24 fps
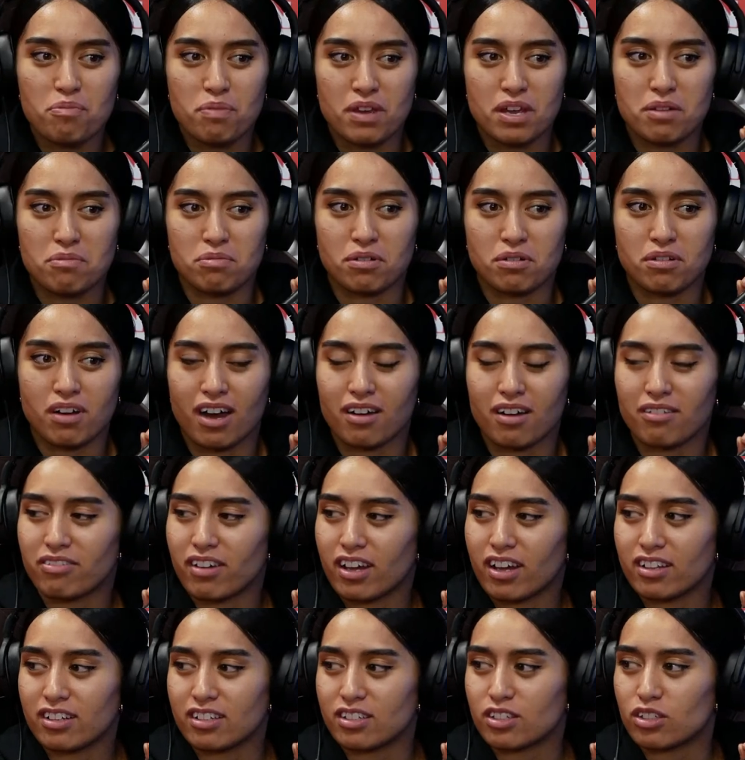of people, I
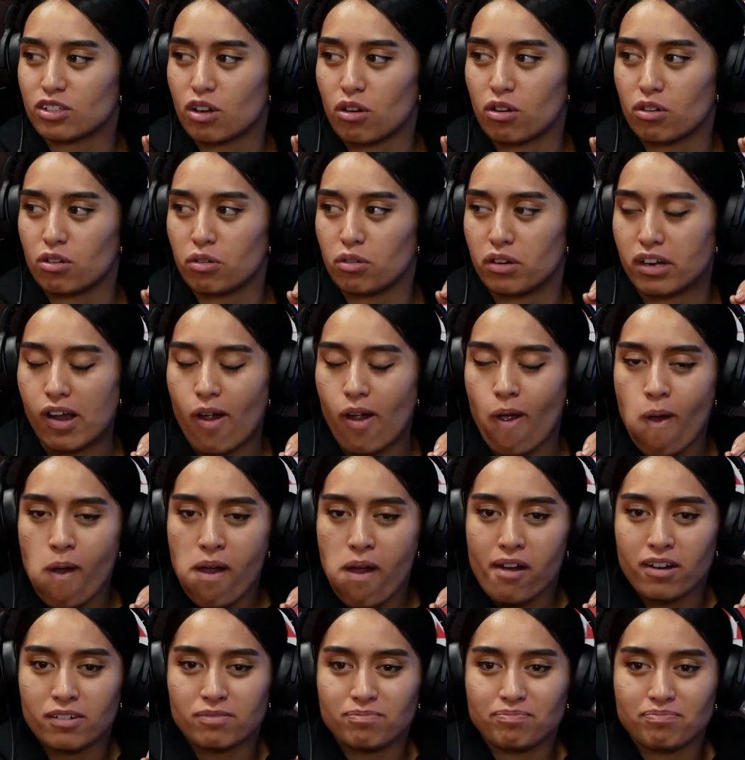found this so annoying.
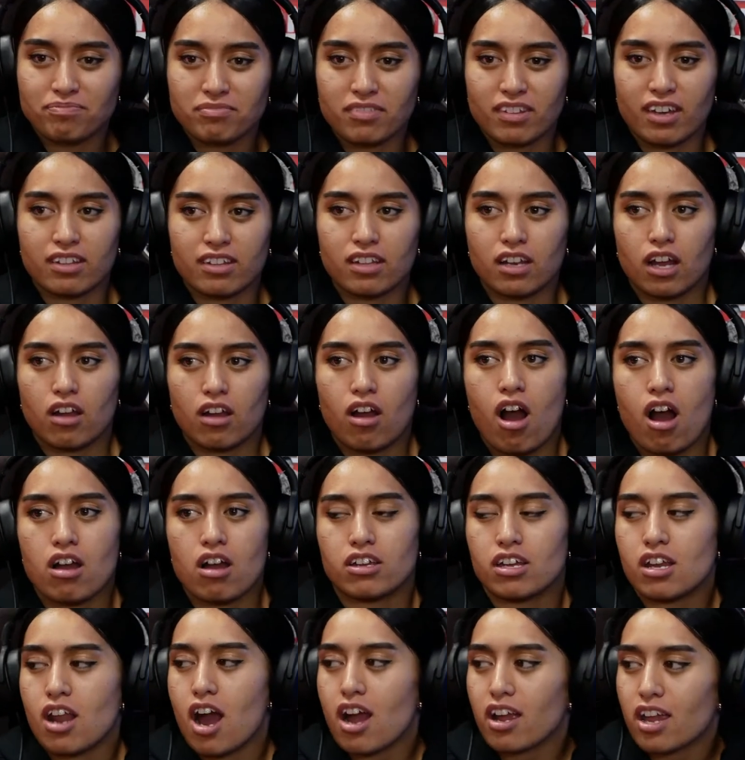Like, they're like, oh,
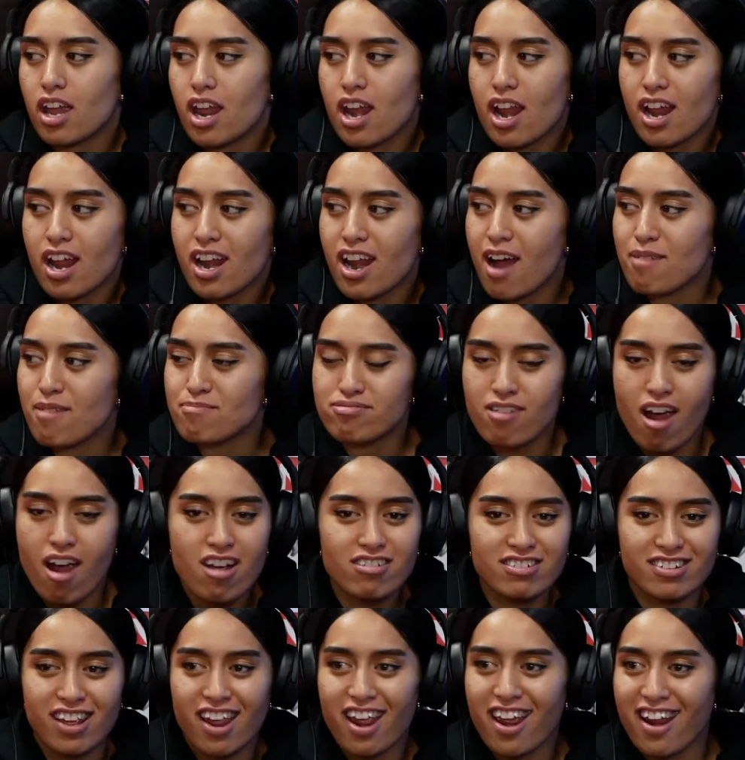you're not getting enough
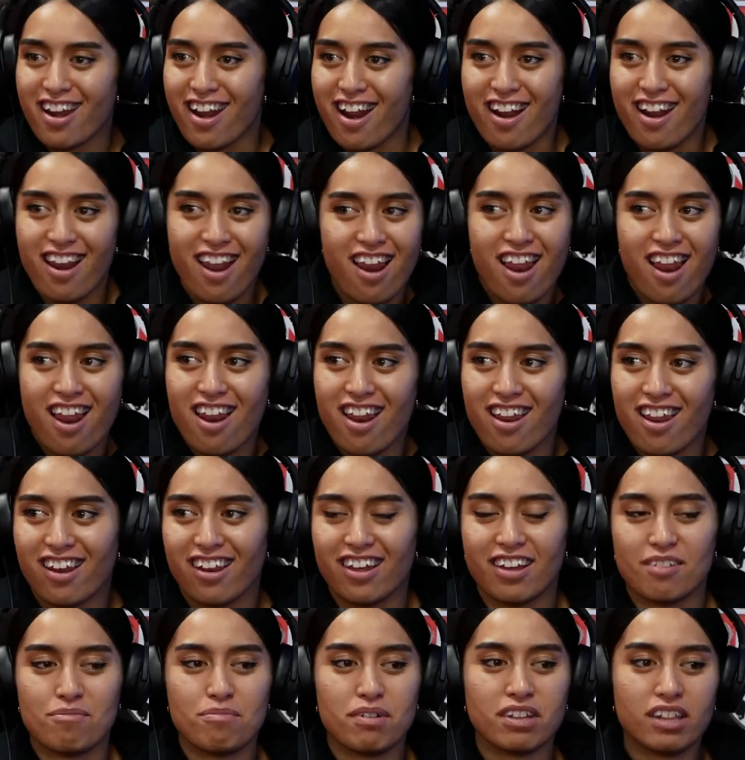protein and la, la,
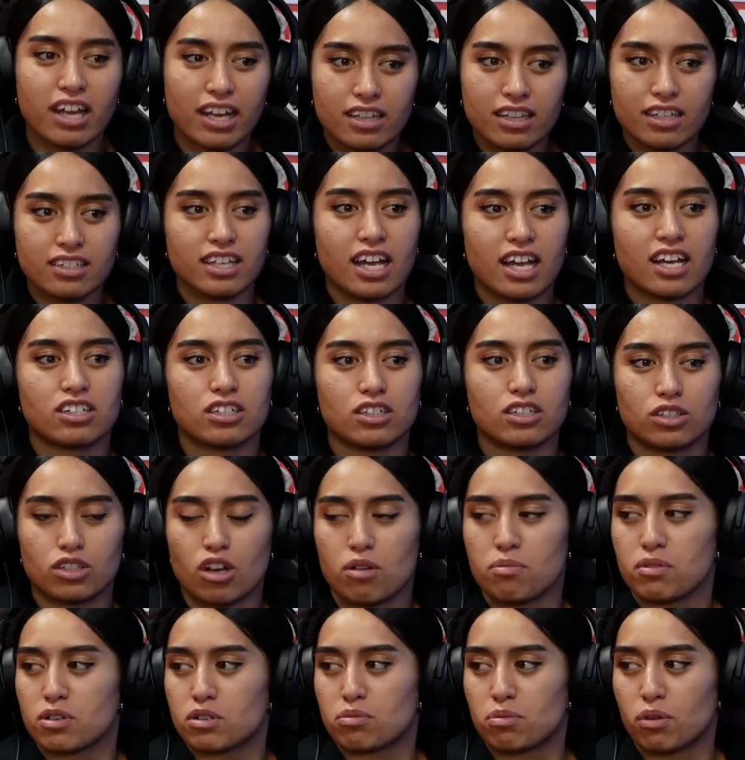la. But, like, there's actually
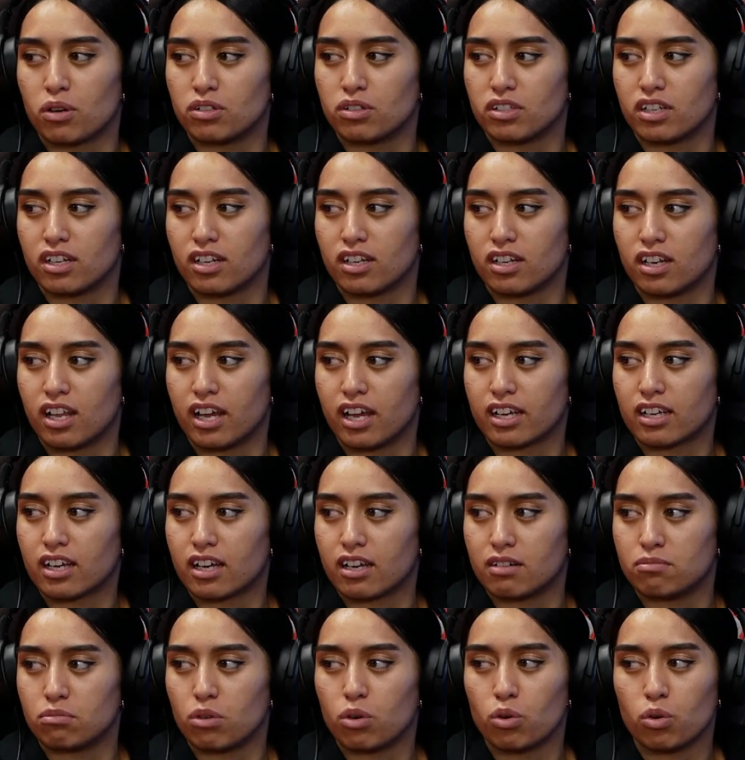so much protein in, like,
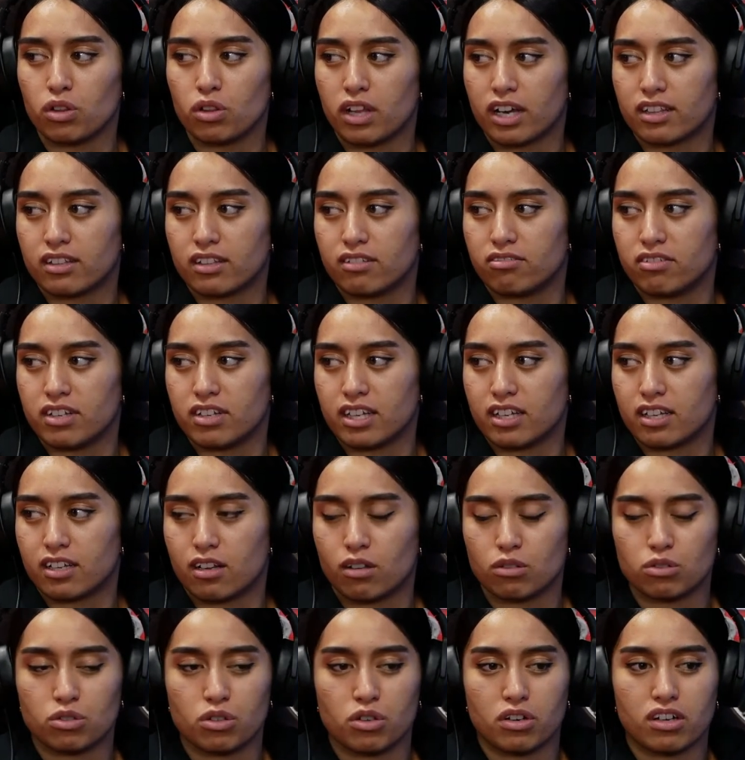all, like, the vegan
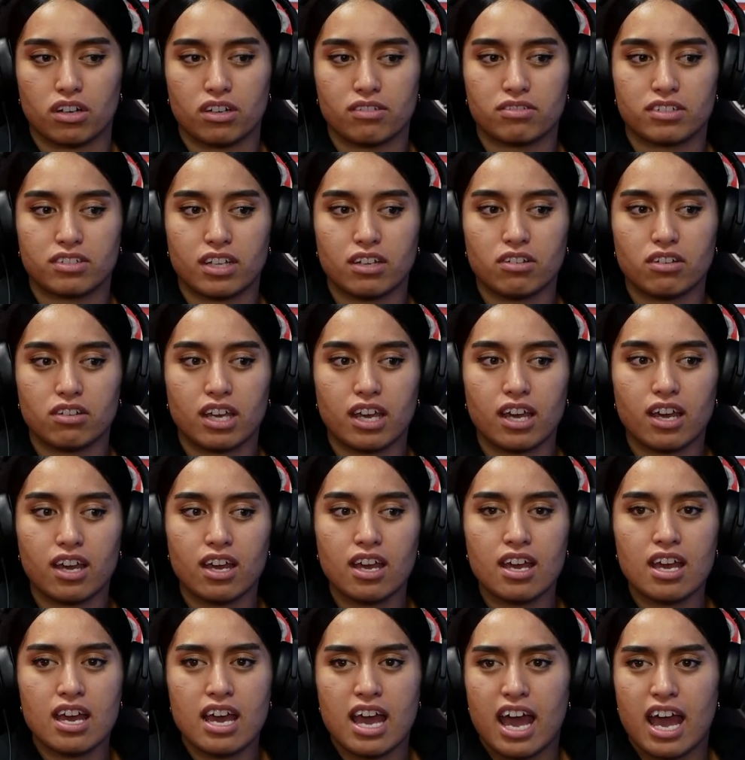alternatives that you get.
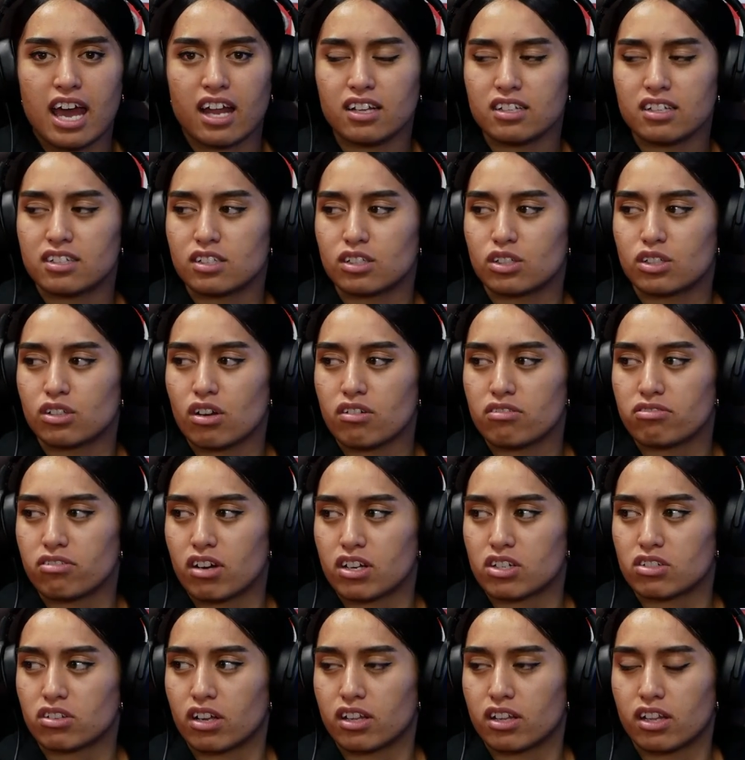And it's just so
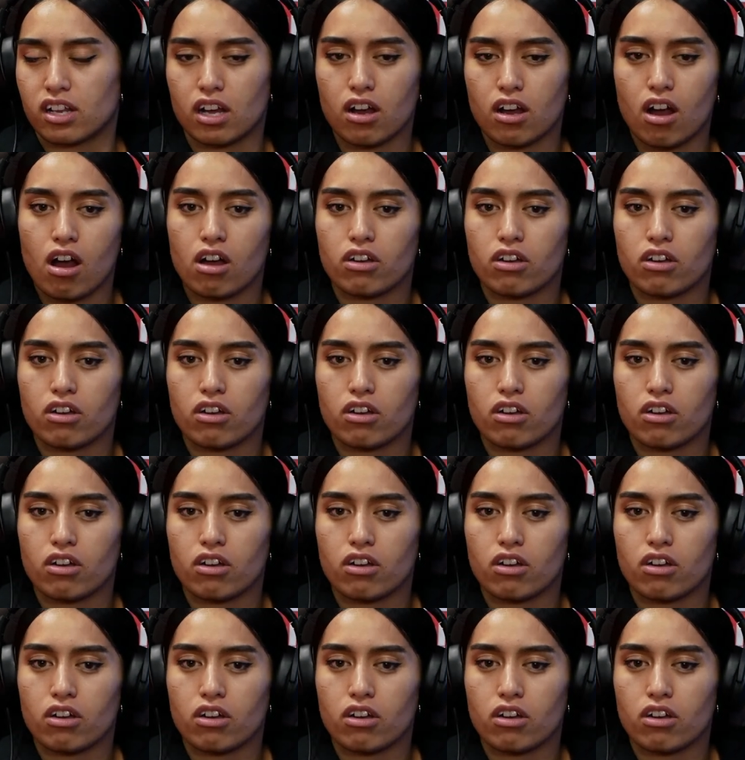frustrating. They're like,